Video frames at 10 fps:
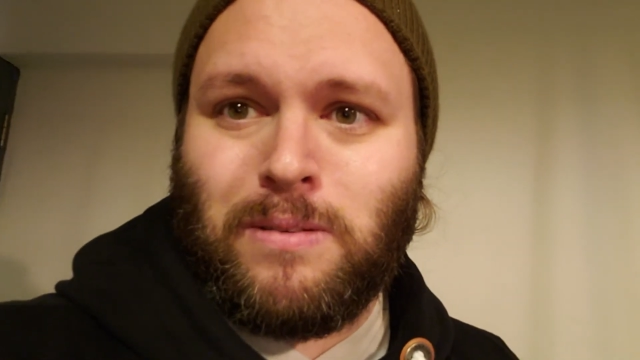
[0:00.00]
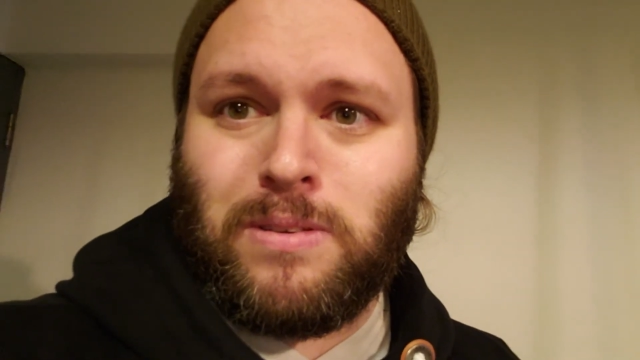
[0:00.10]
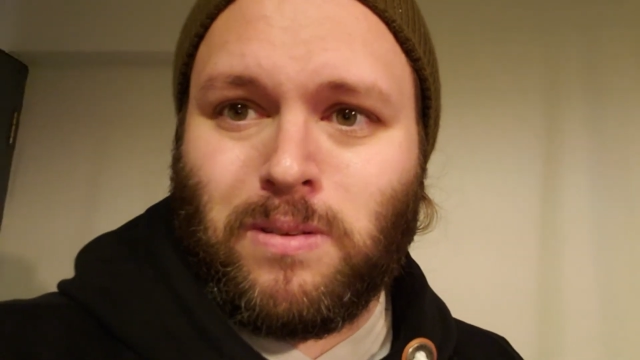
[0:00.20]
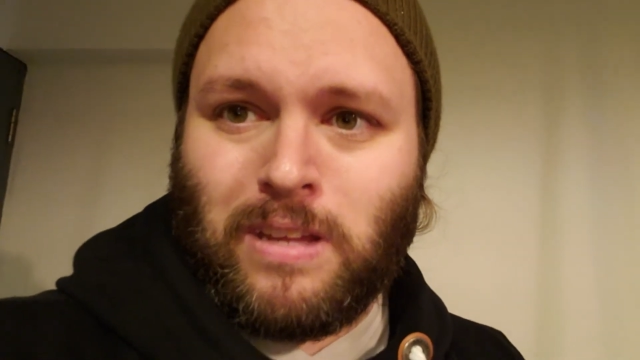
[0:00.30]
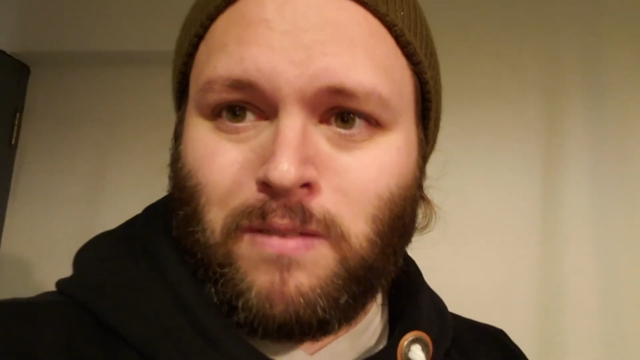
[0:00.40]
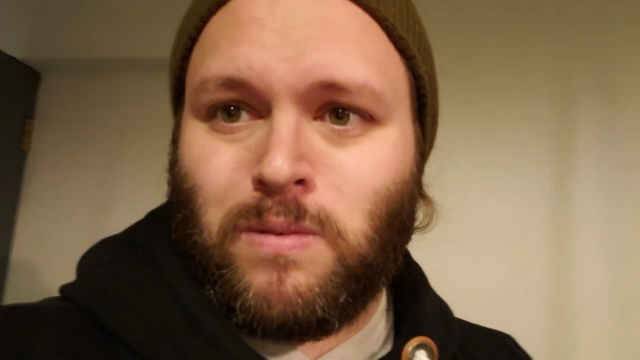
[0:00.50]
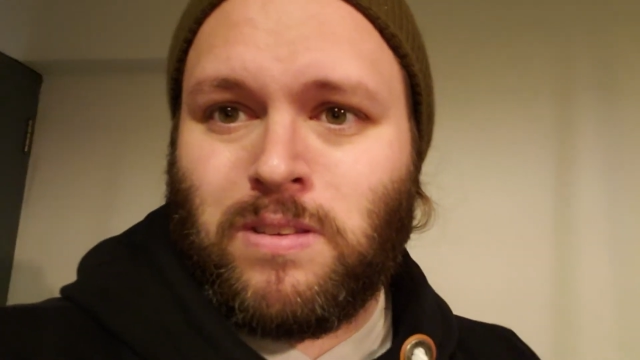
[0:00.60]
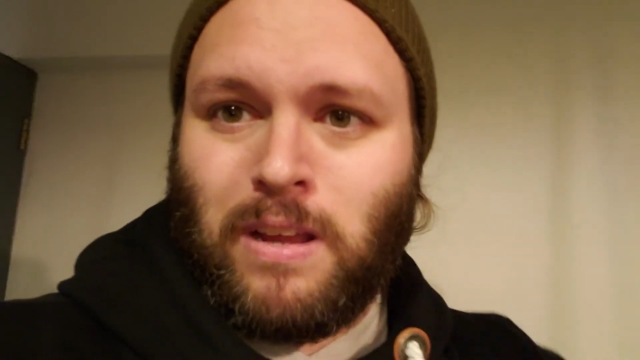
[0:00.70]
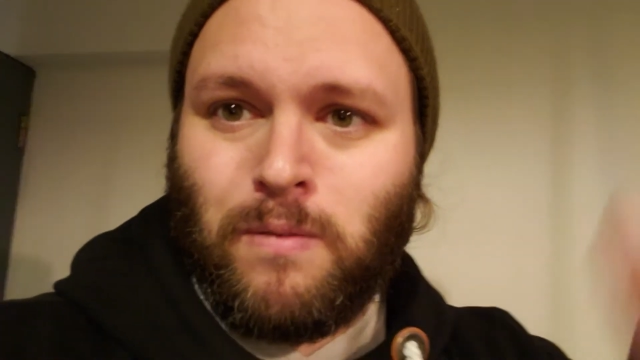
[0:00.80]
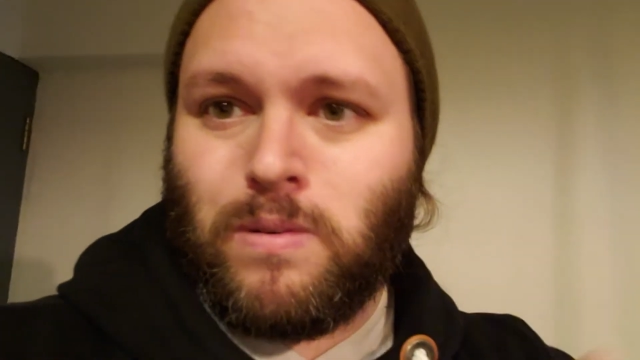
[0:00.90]

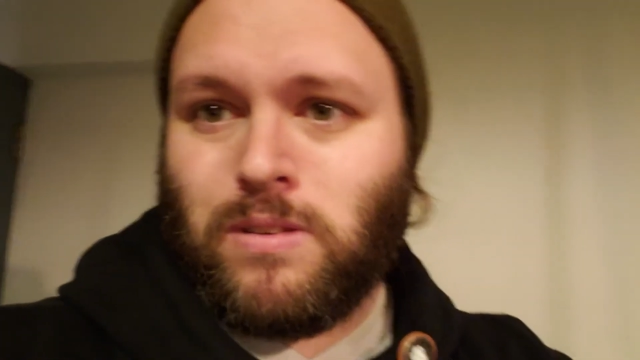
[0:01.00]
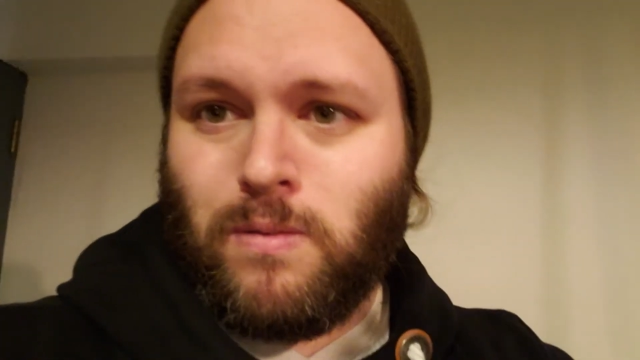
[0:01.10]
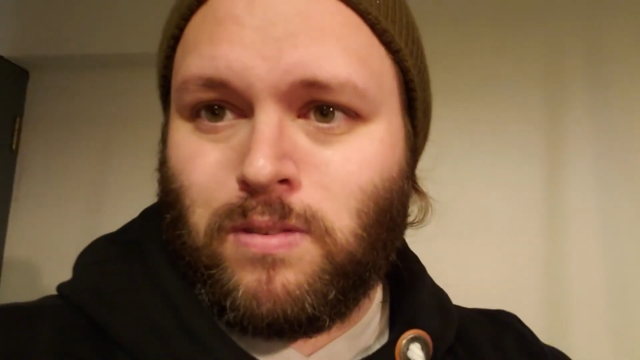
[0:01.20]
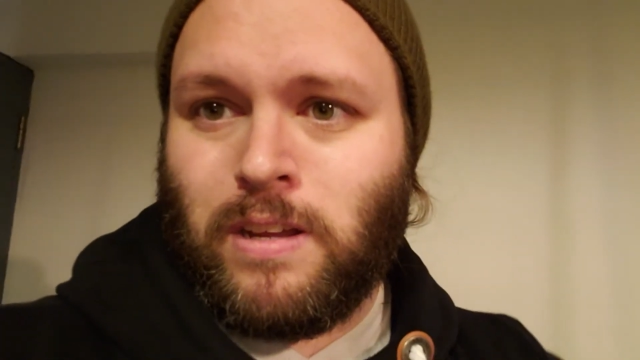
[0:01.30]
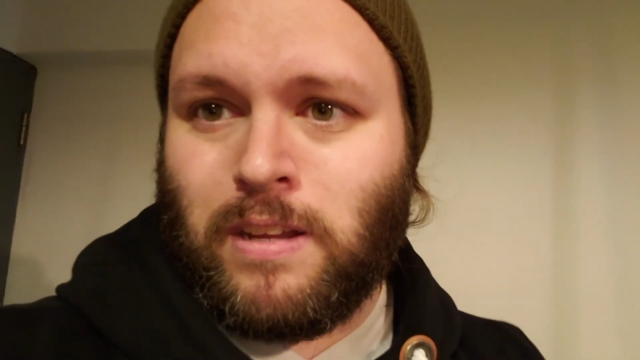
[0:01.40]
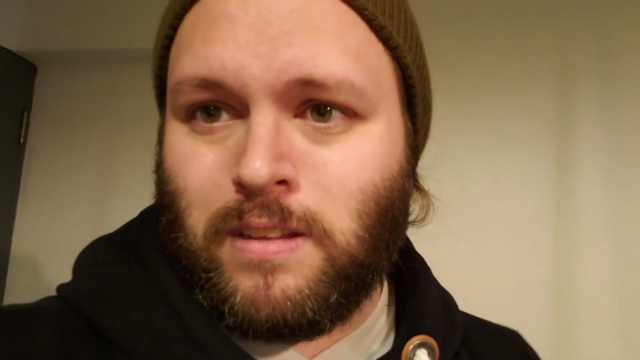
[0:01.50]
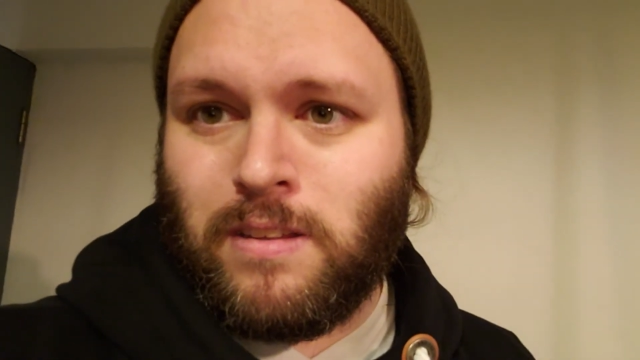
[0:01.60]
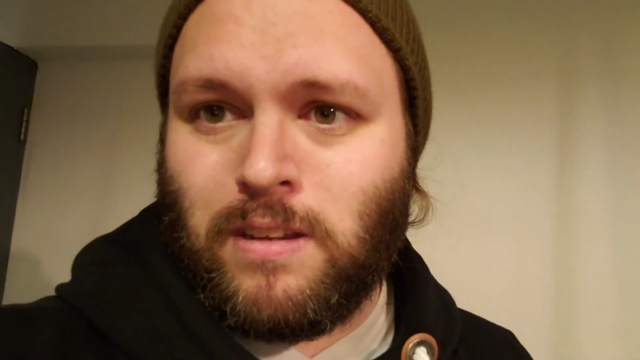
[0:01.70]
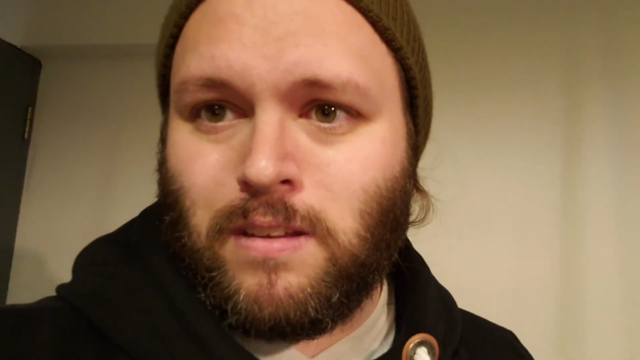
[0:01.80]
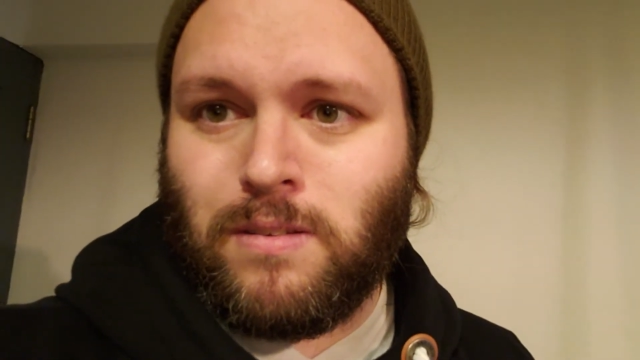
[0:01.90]
Everyone's still flying in
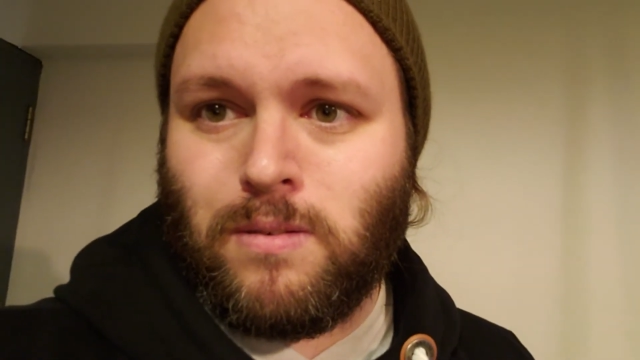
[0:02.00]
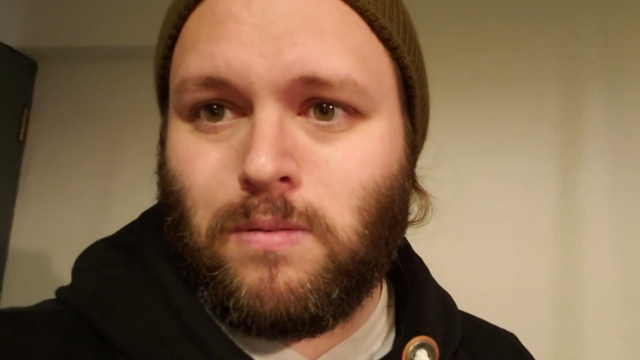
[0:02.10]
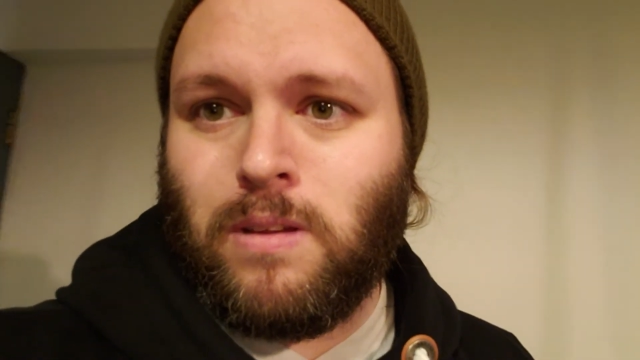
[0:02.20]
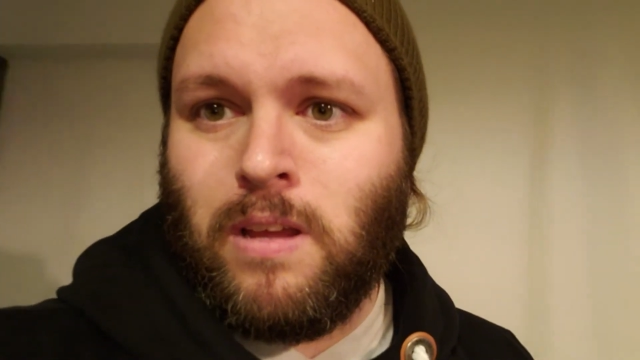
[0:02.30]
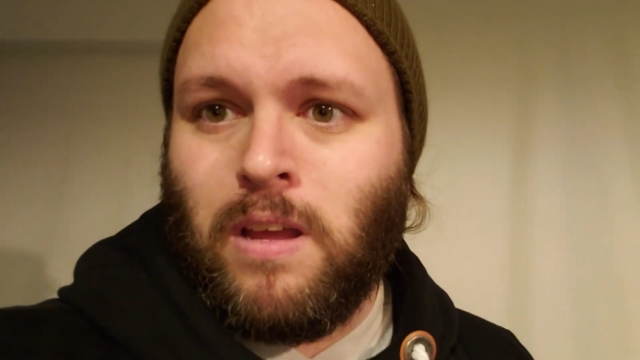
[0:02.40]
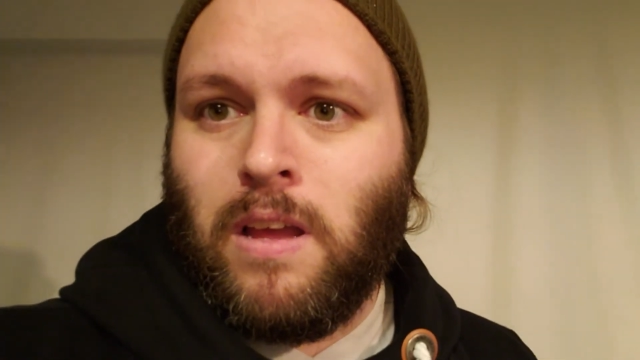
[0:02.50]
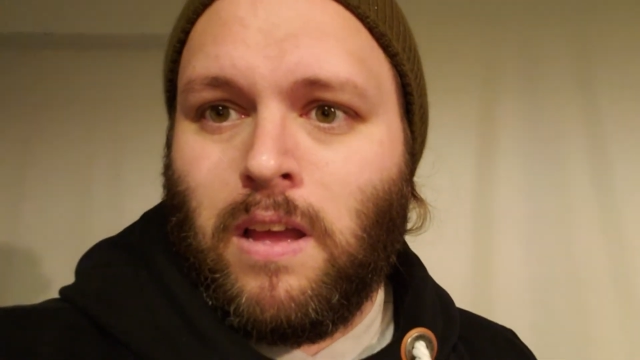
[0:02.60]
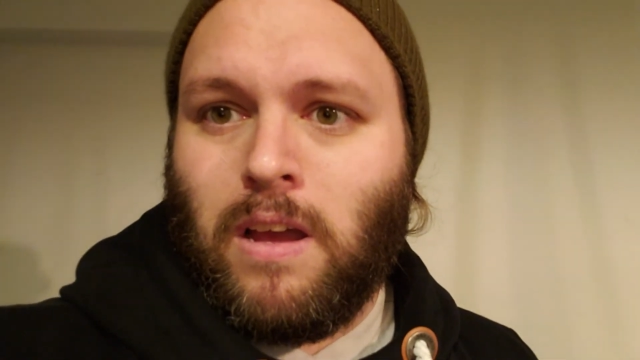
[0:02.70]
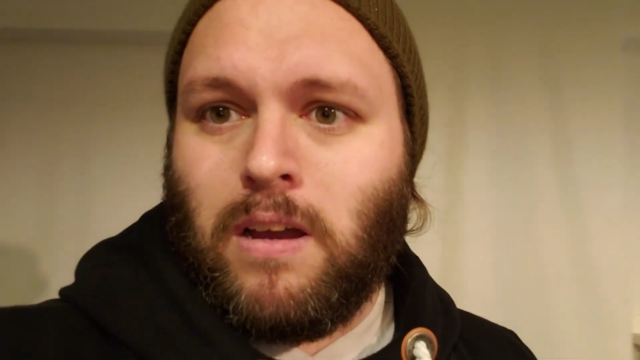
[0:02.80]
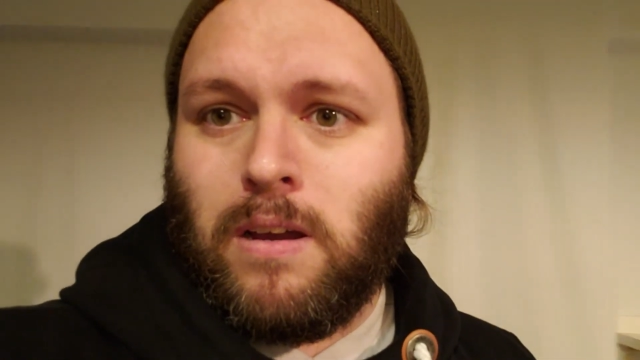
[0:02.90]
today, so
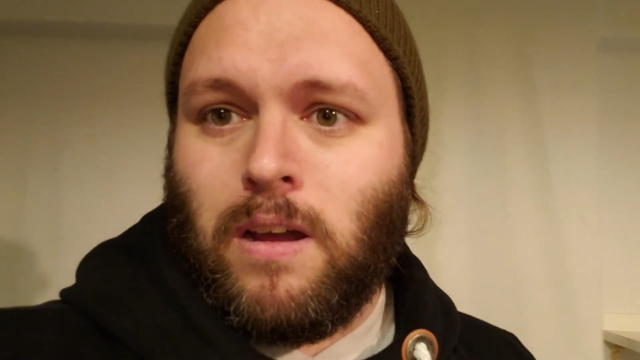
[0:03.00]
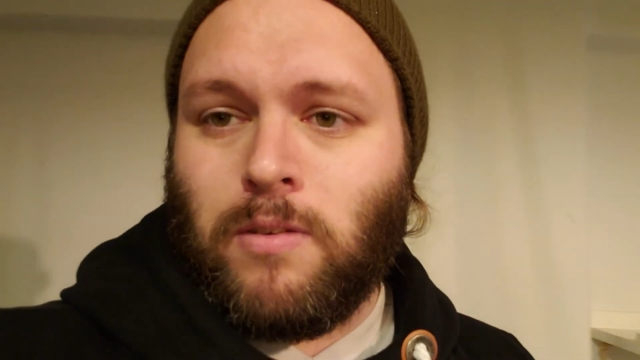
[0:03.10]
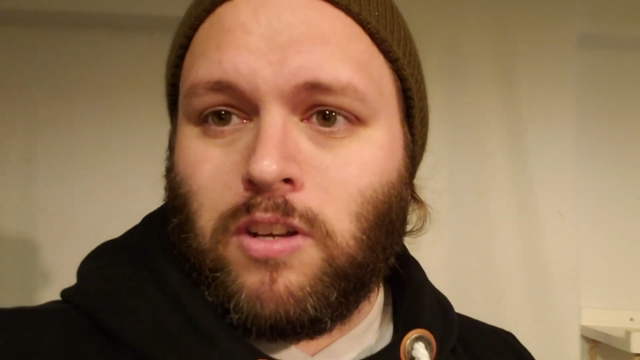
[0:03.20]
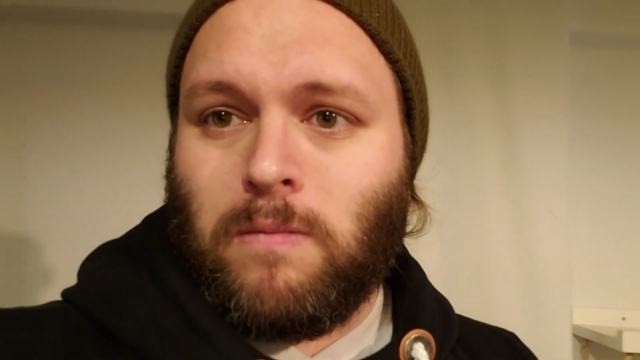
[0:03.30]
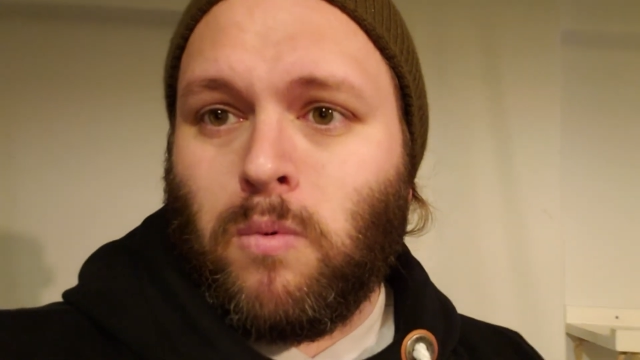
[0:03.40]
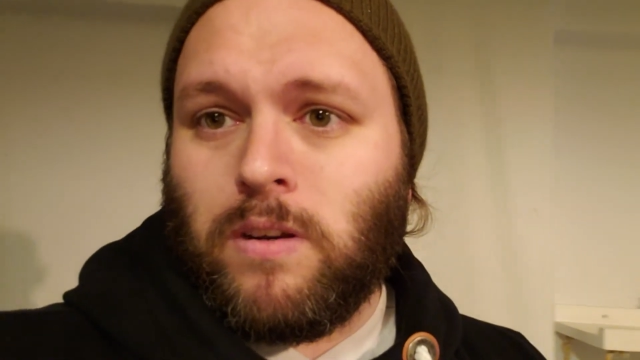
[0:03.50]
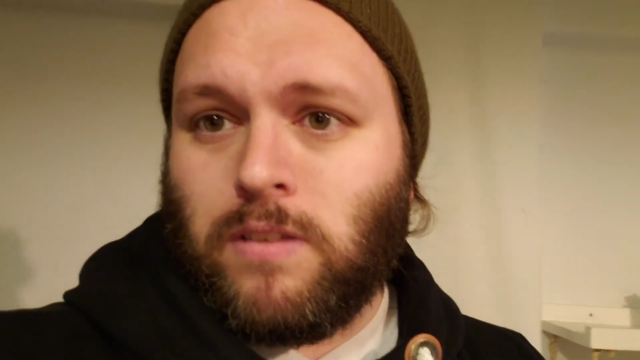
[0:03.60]
I'll show more to